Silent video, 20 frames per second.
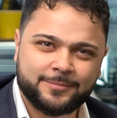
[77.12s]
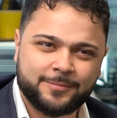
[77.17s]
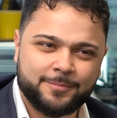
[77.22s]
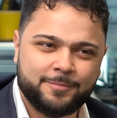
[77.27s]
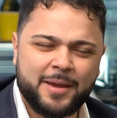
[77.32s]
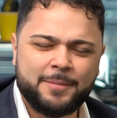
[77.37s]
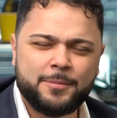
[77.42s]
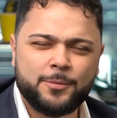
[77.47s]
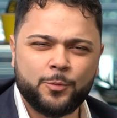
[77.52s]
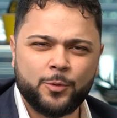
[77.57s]

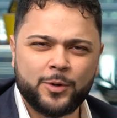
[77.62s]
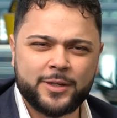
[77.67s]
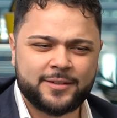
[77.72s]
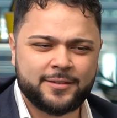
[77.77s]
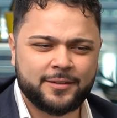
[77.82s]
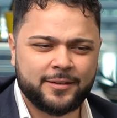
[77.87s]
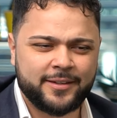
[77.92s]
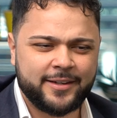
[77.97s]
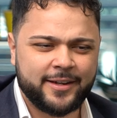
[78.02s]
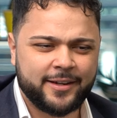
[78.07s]
Maybe wait
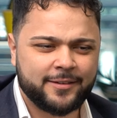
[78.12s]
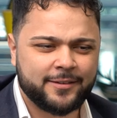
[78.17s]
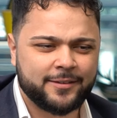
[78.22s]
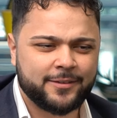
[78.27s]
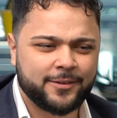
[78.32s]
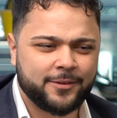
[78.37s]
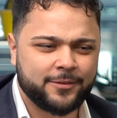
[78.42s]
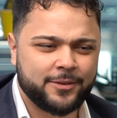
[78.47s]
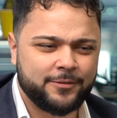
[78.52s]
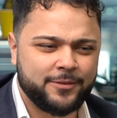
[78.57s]
till the end
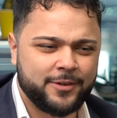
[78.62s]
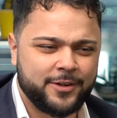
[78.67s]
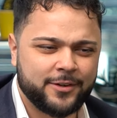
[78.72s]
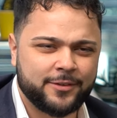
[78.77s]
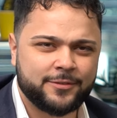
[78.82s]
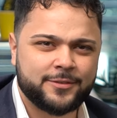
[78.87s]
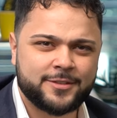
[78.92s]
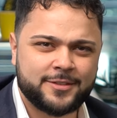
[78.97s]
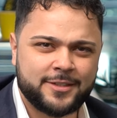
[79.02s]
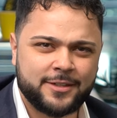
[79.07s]
of the video
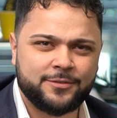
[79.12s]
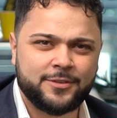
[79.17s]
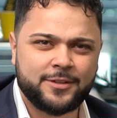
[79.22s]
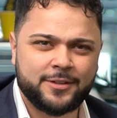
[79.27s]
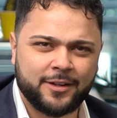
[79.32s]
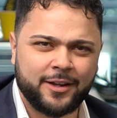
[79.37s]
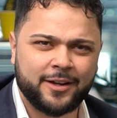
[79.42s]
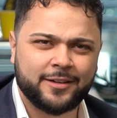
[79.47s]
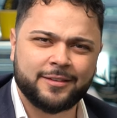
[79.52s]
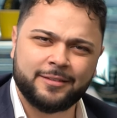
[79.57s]
to see if you
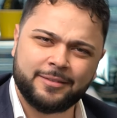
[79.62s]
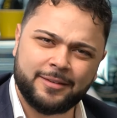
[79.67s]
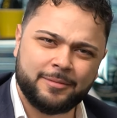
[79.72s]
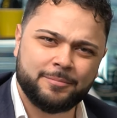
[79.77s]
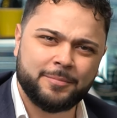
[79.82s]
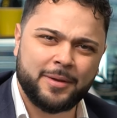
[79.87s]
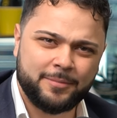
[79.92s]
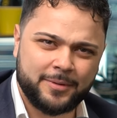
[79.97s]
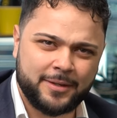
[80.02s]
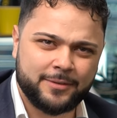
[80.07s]
liked it.
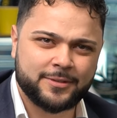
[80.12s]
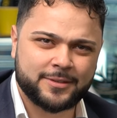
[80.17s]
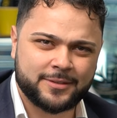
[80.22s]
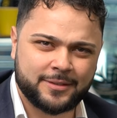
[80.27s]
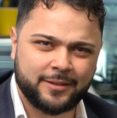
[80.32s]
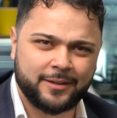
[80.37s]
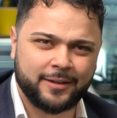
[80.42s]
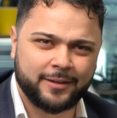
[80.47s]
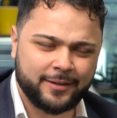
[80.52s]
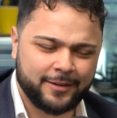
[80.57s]
Then maybe give us
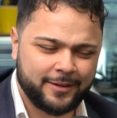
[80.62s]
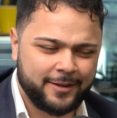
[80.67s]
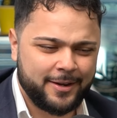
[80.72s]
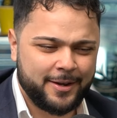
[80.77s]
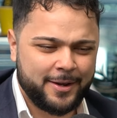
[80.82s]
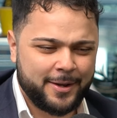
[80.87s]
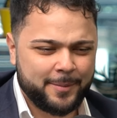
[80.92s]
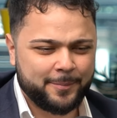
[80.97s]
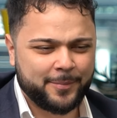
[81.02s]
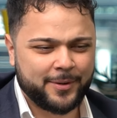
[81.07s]
a like.
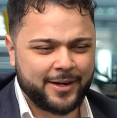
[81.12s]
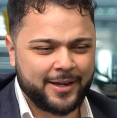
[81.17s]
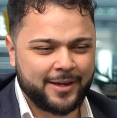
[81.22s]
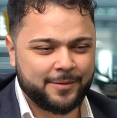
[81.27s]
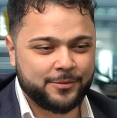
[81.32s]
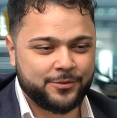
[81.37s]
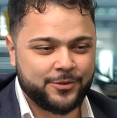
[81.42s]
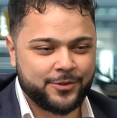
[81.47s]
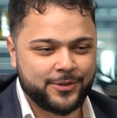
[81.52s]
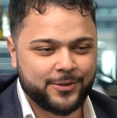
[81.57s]
But
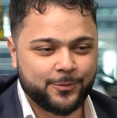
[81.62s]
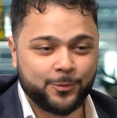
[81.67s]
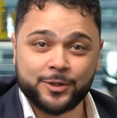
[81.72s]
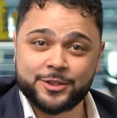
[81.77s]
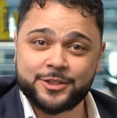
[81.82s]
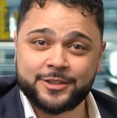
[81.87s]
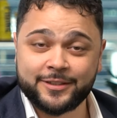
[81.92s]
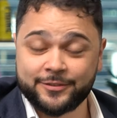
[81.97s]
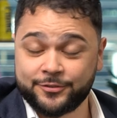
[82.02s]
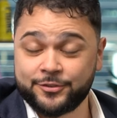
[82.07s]
if you're
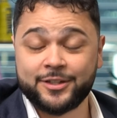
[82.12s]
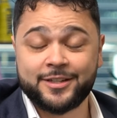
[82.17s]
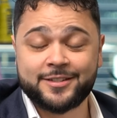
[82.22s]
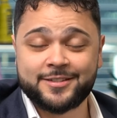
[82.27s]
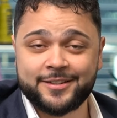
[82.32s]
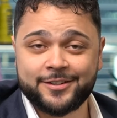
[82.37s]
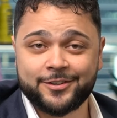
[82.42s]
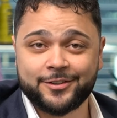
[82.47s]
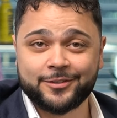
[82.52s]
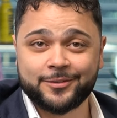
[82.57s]

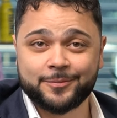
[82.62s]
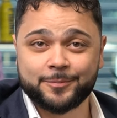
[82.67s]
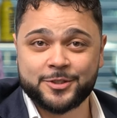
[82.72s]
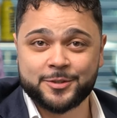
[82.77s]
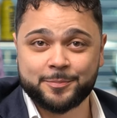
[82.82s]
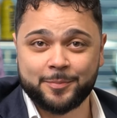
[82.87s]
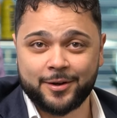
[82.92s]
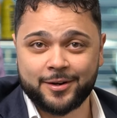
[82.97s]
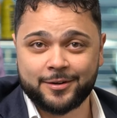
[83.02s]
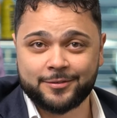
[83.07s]
listening on
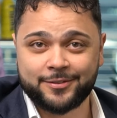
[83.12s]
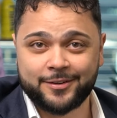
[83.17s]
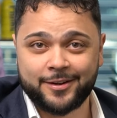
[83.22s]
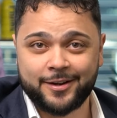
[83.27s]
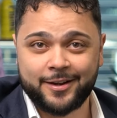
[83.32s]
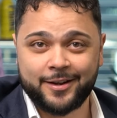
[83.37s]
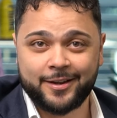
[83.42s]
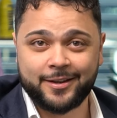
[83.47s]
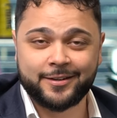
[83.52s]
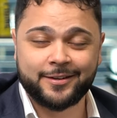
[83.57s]

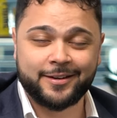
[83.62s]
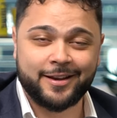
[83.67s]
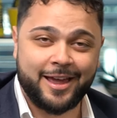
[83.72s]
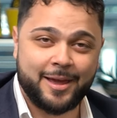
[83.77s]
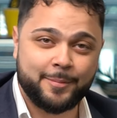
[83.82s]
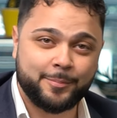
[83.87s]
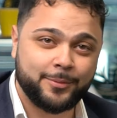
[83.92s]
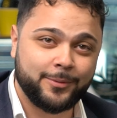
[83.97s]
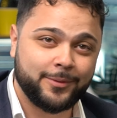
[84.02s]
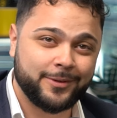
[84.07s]
Spotify and
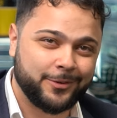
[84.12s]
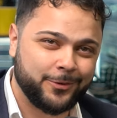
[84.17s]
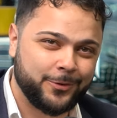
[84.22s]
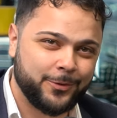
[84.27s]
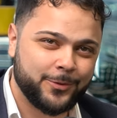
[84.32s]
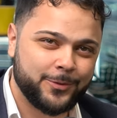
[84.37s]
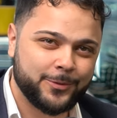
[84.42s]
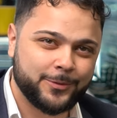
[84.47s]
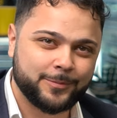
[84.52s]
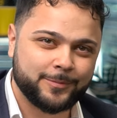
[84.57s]
Apple and
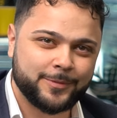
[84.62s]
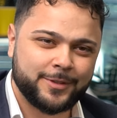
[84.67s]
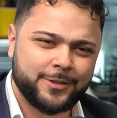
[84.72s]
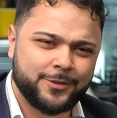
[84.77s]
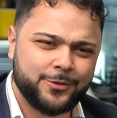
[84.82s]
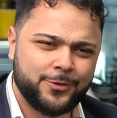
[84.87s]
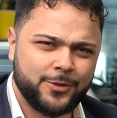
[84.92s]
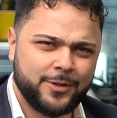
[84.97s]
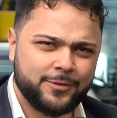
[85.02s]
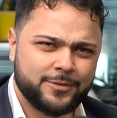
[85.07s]
Google,
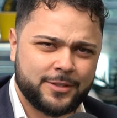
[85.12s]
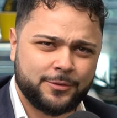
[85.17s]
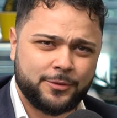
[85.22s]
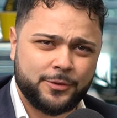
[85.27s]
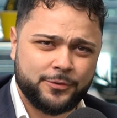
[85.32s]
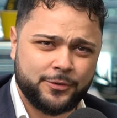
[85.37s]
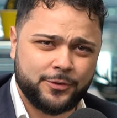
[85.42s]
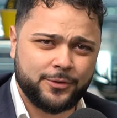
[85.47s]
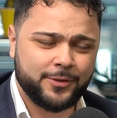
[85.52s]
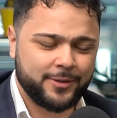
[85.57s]
do give us a
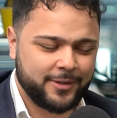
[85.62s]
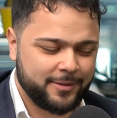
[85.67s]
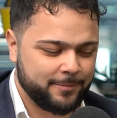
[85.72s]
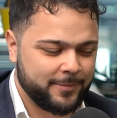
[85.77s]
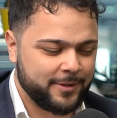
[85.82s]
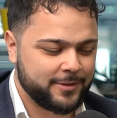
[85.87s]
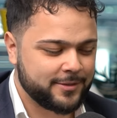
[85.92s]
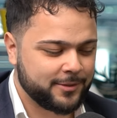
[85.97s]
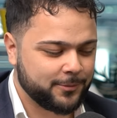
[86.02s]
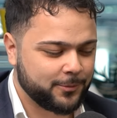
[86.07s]
review. It
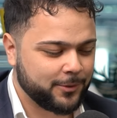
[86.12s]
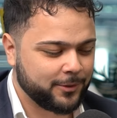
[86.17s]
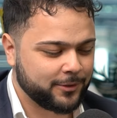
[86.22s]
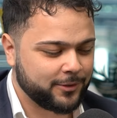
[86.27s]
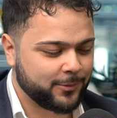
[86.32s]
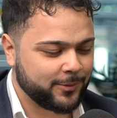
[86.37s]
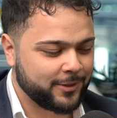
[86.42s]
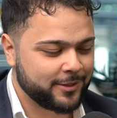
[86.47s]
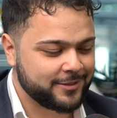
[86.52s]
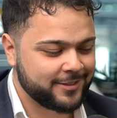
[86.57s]
means the world
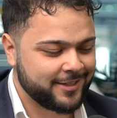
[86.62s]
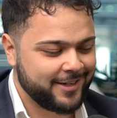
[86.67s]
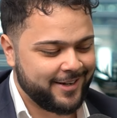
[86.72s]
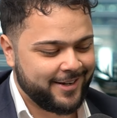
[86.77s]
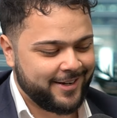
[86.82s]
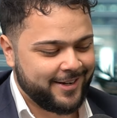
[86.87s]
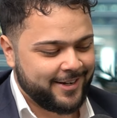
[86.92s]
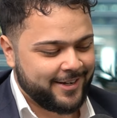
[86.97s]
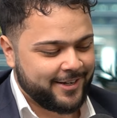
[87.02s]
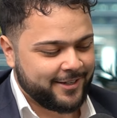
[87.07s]
to us.
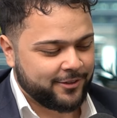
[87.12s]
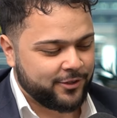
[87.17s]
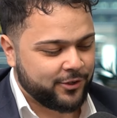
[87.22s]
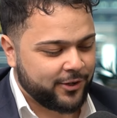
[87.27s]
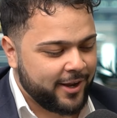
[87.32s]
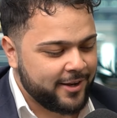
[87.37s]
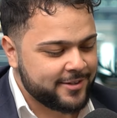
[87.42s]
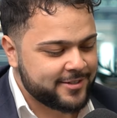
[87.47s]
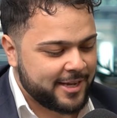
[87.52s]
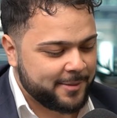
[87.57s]

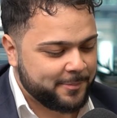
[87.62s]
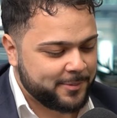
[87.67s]
Today's